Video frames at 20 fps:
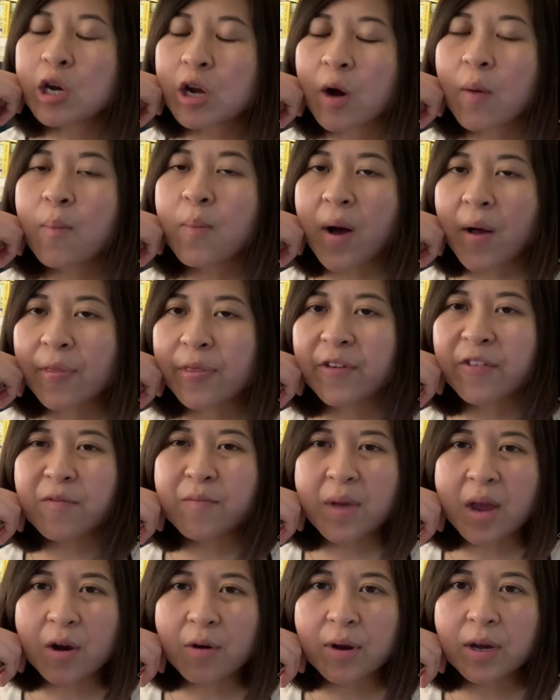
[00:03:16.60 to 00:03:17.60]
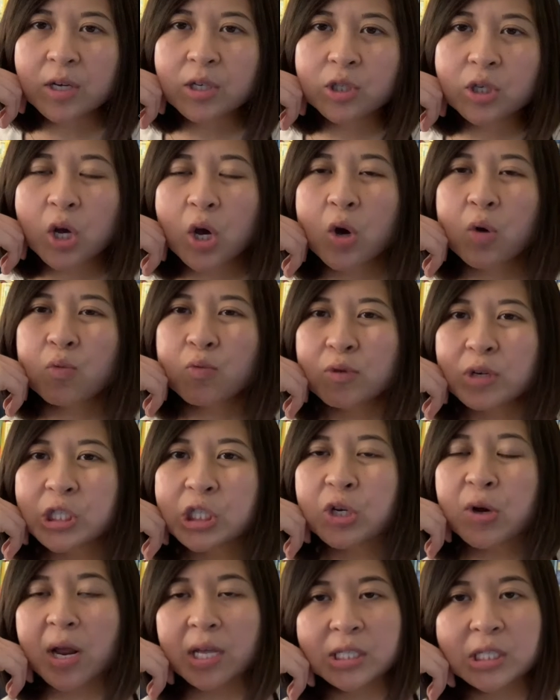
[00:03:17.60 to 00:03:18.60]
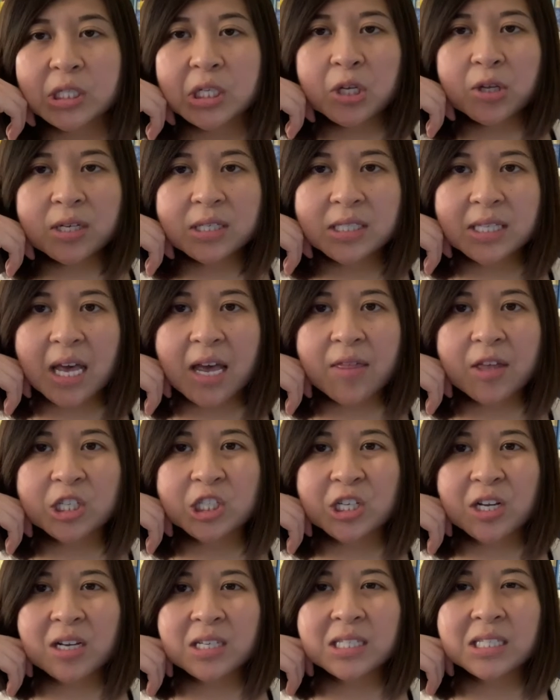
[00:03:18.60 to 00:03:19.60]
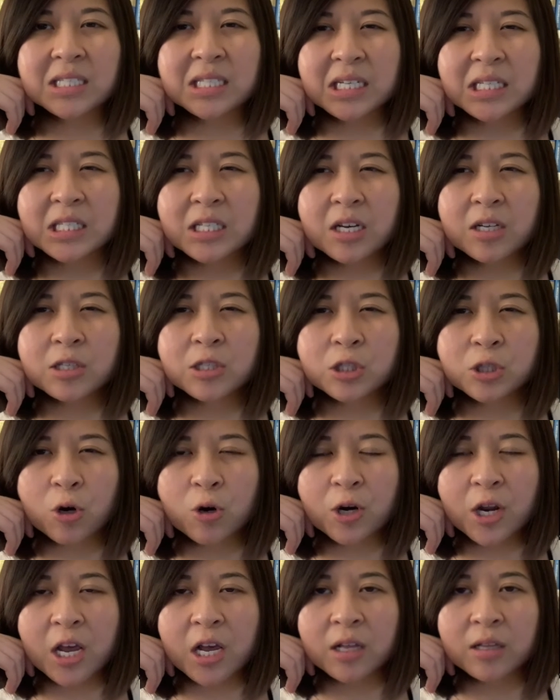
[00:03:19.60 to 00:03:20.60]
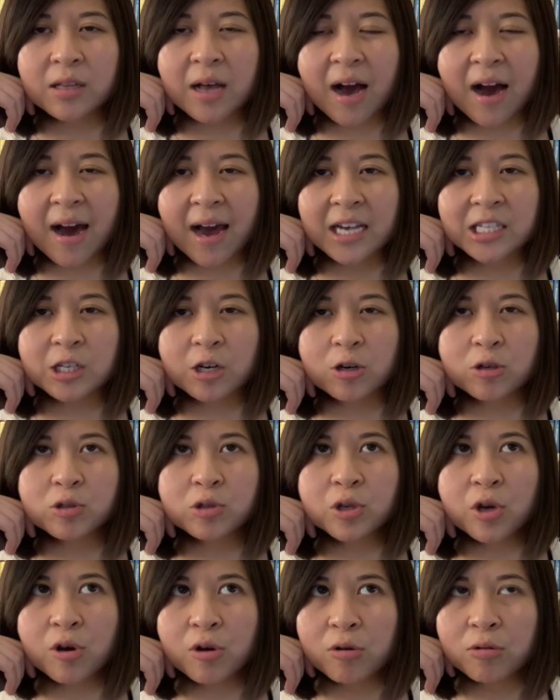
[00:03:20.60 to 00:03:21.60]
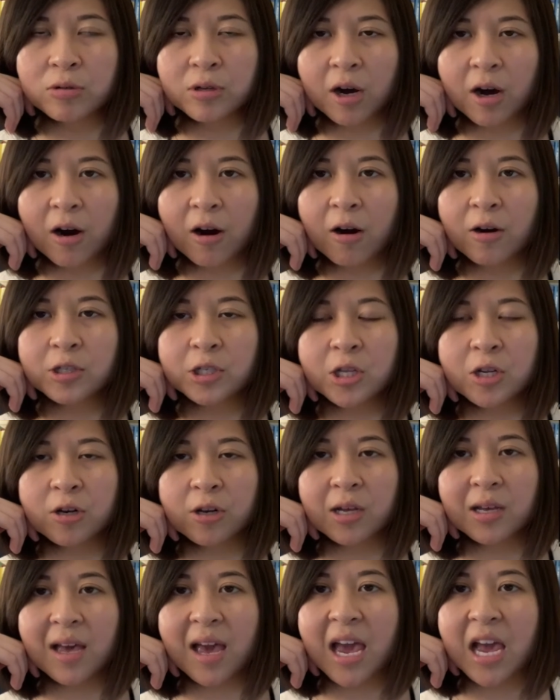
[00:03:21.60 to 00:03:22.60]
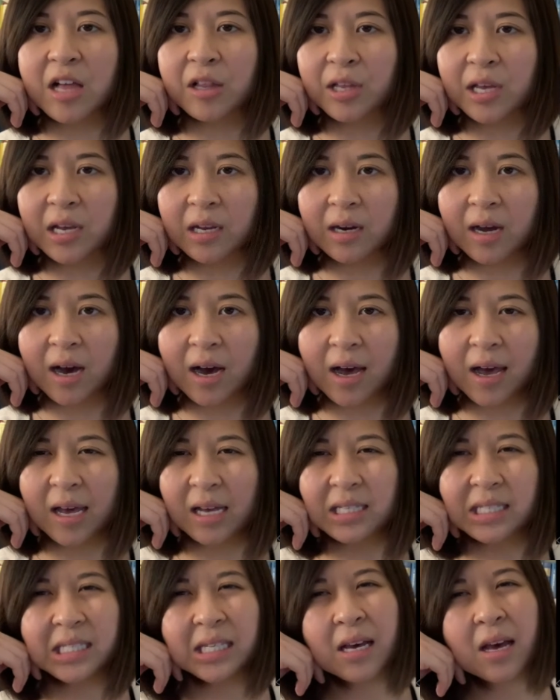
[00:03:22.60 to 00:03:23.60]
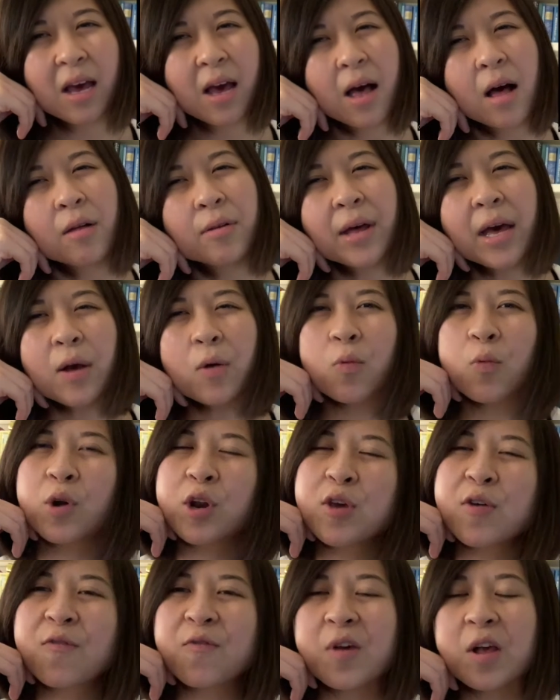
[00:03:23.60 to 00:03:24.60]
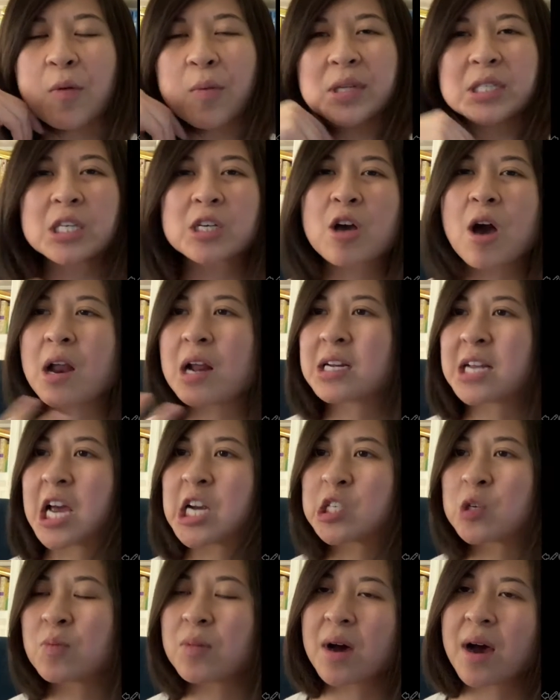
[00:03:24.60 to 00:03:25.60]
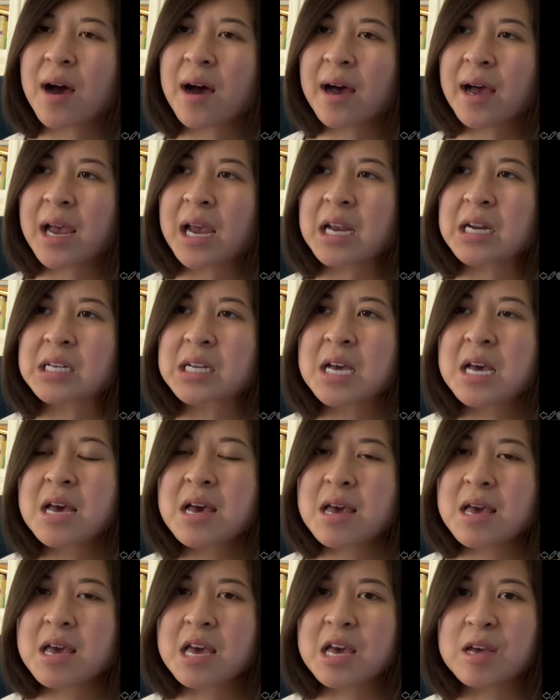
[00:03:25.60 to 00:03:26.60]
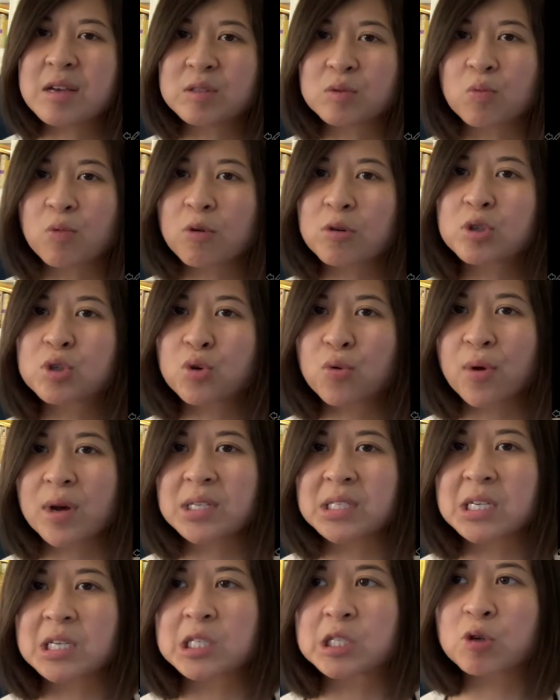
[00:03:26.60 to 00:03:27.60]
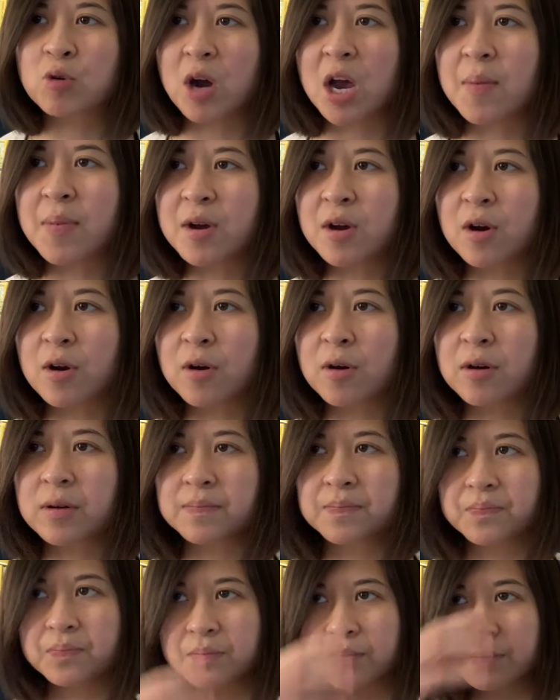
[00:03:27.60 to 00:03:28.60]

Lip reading: month of marriage, would you necessarily say that she has disconcerting eyes that are too large and they're like alien eyes? What do you feel? What's the connotation behind his word choice in describing her?